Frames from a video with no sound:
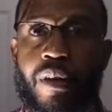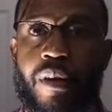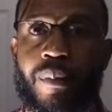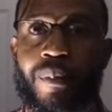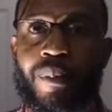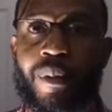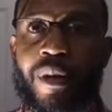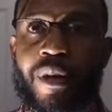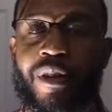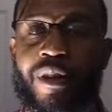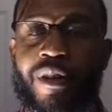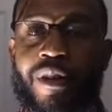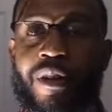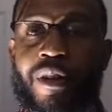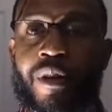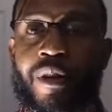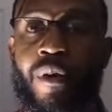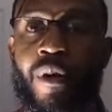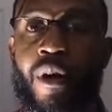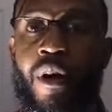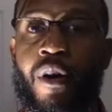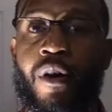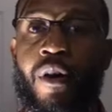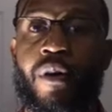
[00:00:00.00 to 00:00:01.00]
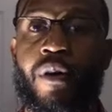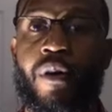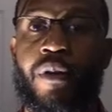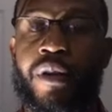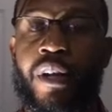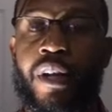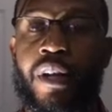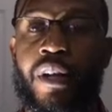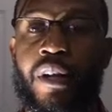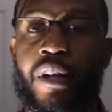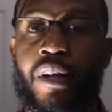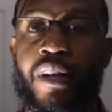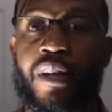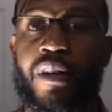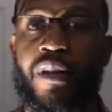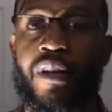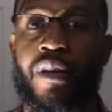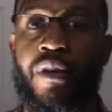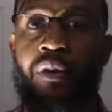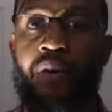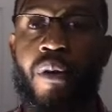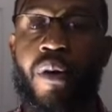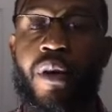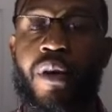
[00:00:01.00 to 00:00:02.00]
Peter could have heard the
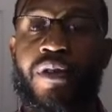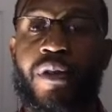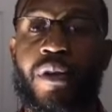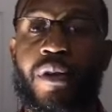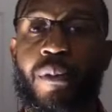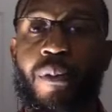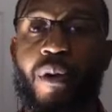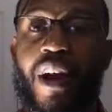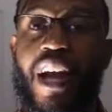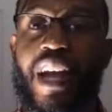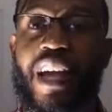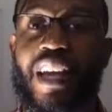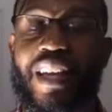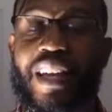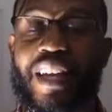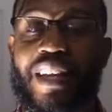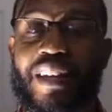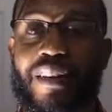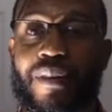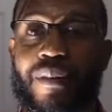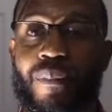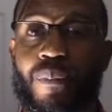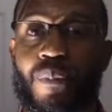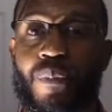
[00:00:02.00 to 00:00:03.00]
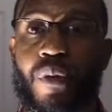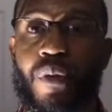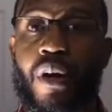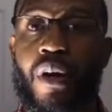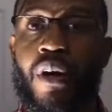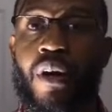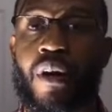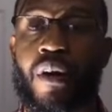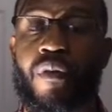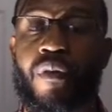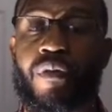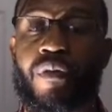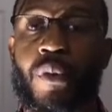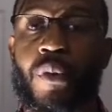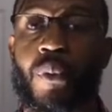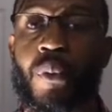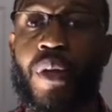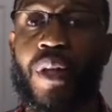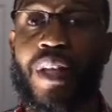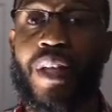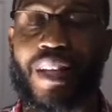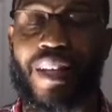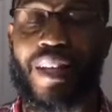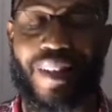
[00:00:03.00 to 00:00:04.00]
noisy racket of the
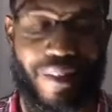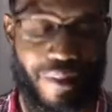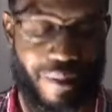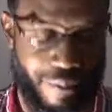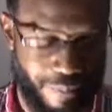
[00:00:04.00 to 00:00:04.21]
wind.